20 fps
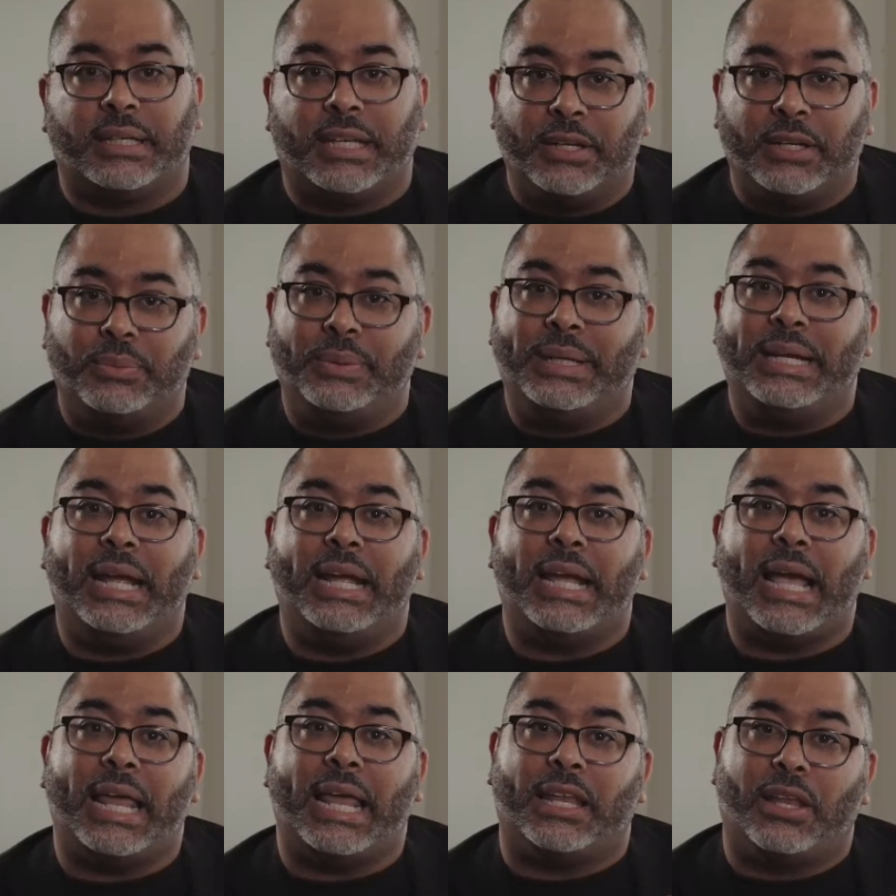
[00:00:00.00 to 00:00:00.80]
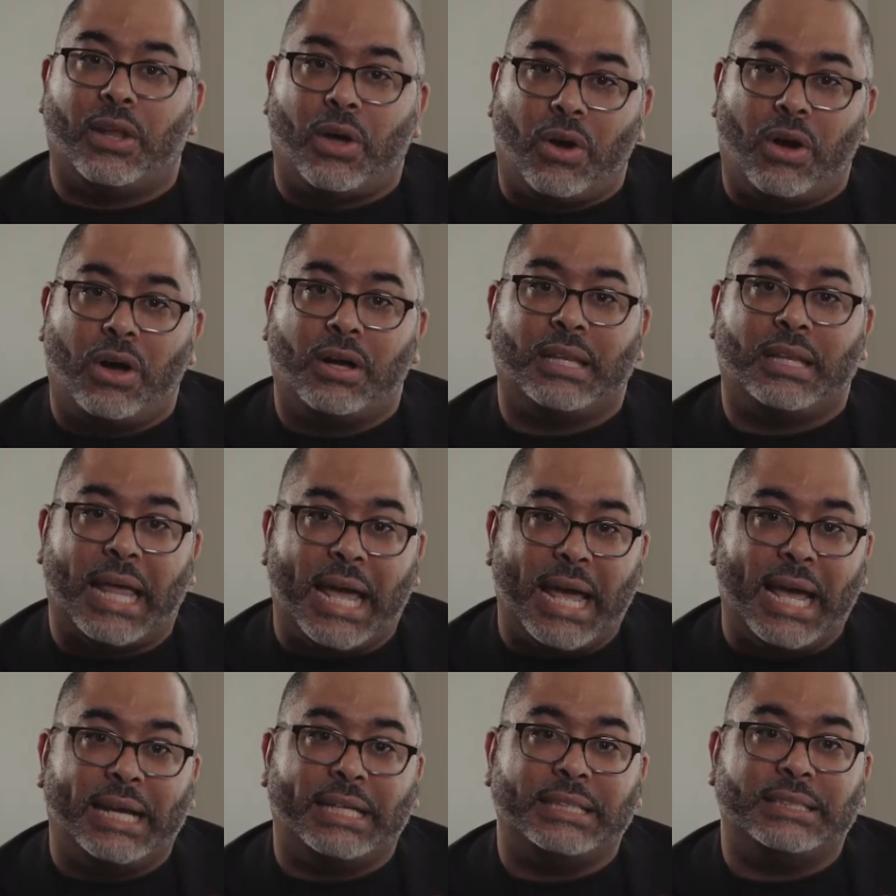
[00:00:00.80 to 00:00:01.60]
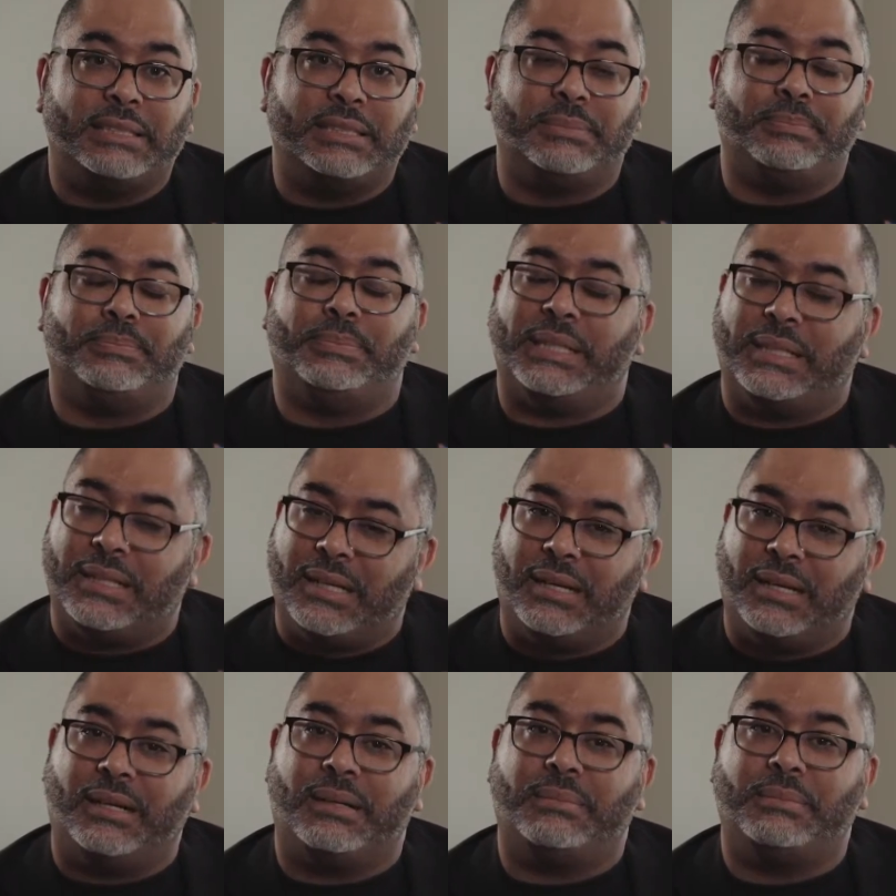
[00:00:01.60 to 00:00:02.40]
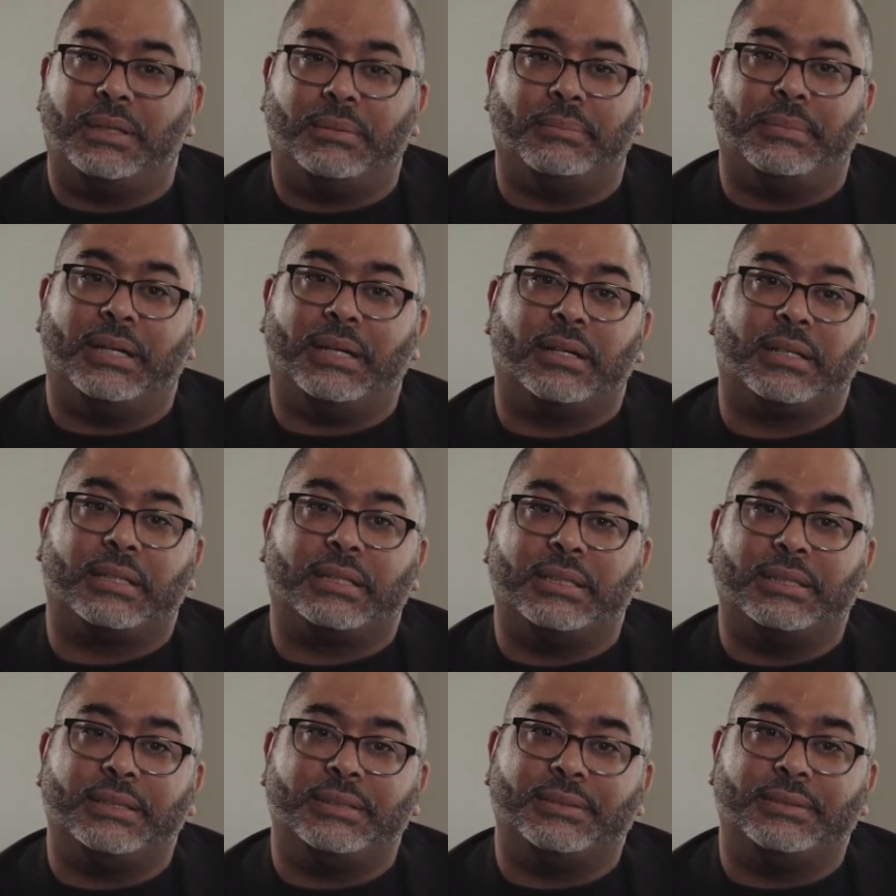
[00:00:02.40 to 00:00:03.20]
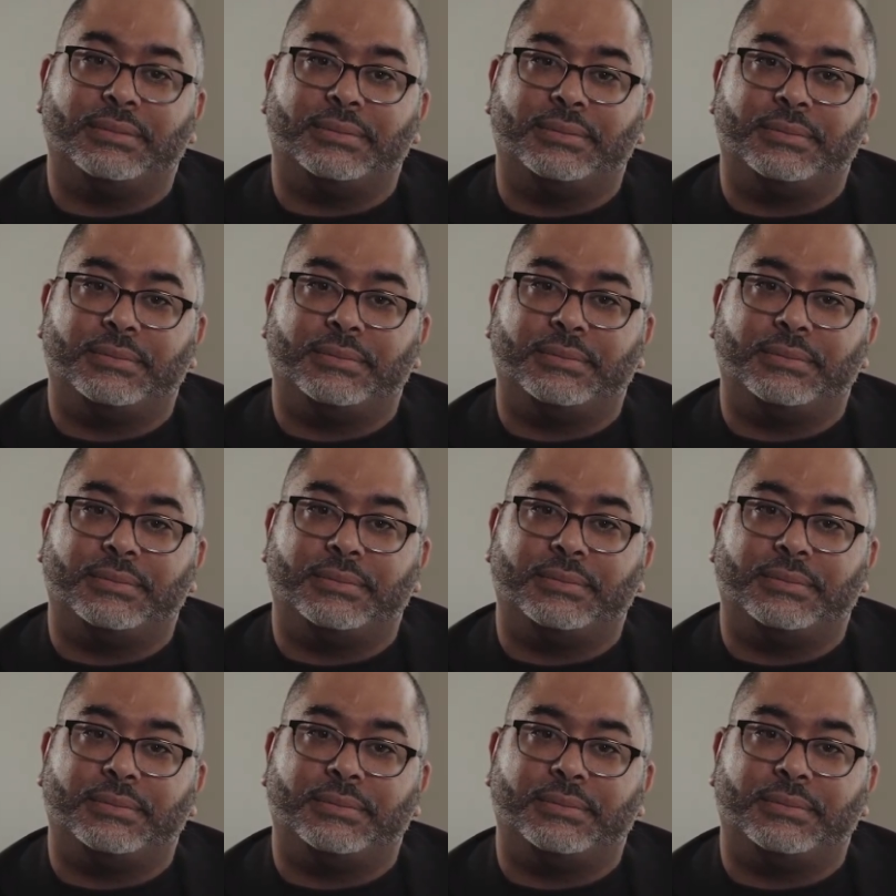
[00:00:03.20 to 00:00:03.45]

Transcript: Can we at long last become America?